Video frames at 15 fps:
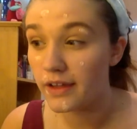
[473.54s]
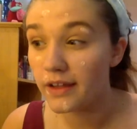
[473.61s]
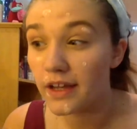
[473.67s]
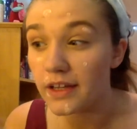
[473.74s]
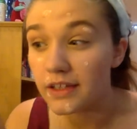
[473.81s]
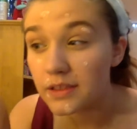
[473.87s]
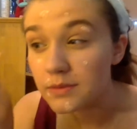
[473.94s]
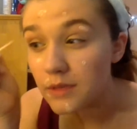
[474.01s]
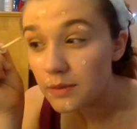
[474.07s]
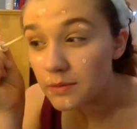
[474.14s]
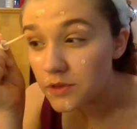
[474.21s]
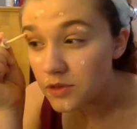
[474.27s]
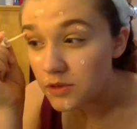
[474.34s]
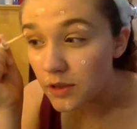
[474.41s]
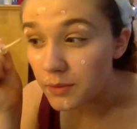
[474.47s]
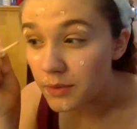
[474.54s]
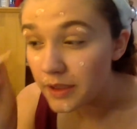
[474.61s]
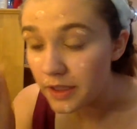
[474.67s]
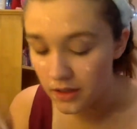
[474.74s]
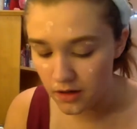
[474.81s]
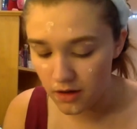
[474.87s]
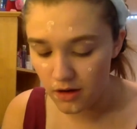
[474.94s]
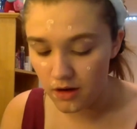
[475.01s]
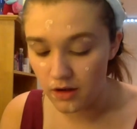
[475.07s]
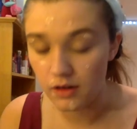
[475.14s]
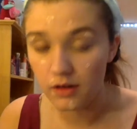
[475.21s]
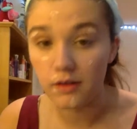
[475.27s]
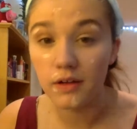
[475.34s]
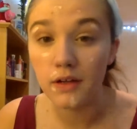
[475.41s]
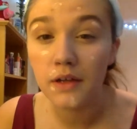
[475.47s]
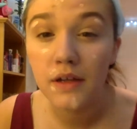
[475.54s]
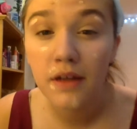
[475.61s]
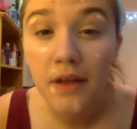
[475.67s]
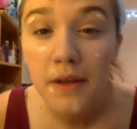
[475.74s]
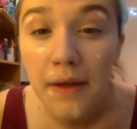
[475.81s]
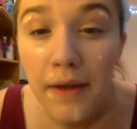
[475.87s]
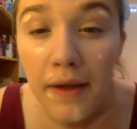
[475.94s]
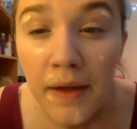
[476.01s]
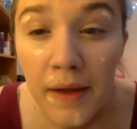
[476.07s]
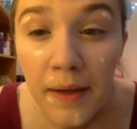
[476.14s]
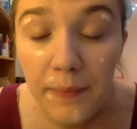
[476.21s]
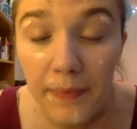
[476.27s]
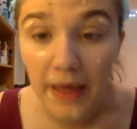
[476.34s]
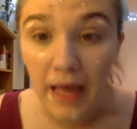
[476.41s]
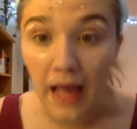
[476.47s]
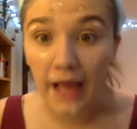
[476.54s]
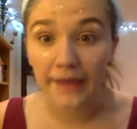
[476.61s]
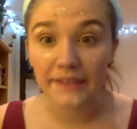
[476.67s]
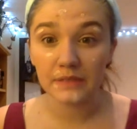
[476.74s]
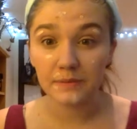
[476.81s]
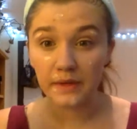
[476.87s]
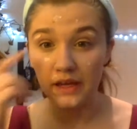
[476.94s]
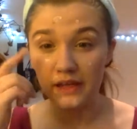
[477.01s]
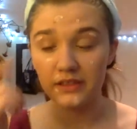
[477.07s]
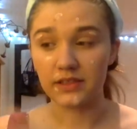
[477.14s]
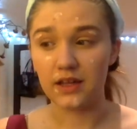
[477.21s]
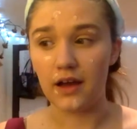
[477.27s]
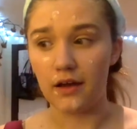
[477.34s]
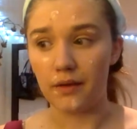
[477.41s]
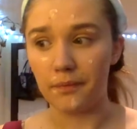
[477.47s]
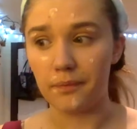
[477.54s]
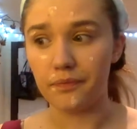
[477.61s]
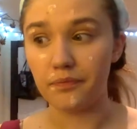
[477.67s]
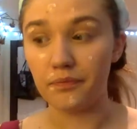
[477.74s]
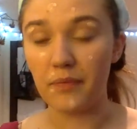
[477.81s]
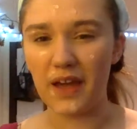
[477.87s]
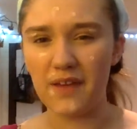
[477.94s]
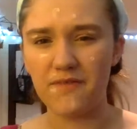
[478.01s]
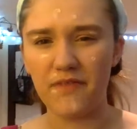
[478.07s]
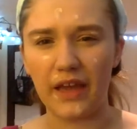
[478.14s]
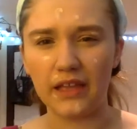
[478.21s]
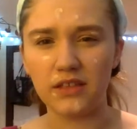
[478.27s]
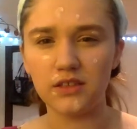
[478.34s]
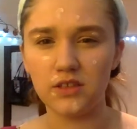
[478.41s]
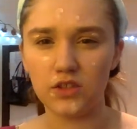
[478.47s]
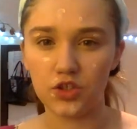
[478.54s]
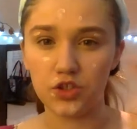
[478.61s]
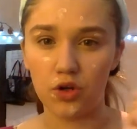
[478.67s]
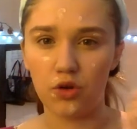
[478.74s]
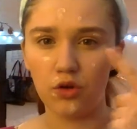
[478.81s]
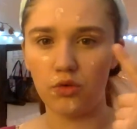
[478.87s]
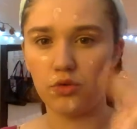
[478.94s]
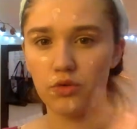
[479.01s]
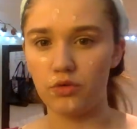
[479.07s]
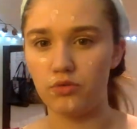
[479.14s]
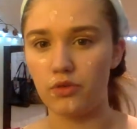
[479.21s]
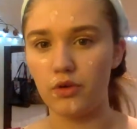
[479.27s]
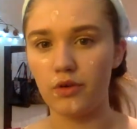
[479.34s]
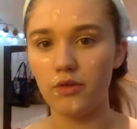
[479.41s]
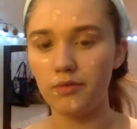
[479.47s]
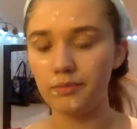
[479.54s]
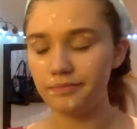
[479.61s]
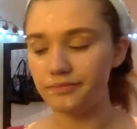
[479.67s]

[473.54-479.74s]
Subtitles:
I sometimes do up here on my eyes because my veins show through